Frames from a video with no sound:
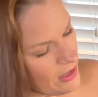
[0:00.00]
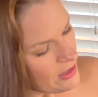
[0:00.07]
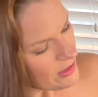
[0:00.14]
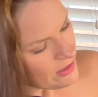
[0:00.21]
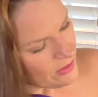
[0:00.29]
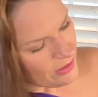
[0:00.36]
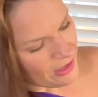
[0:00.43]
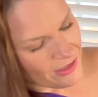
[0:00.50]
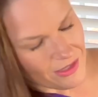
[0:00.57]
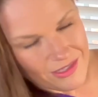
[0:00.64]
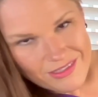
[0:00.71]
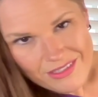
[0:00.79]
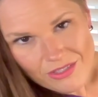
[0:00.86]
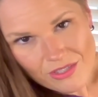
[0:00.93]
So
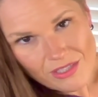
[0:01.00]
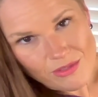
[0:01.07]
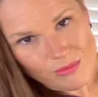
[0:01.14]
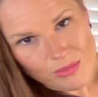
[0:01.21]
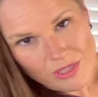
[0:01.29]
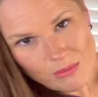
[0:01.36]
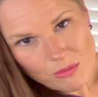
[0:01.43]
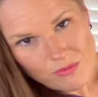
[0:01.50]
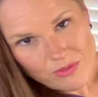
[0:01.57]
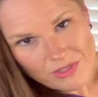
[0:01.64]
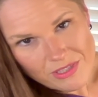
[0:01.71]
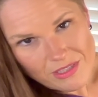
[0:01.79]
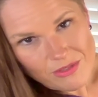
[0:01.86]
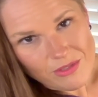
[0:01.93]
I don't blame you. It feels
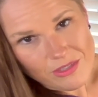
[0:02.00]
like you're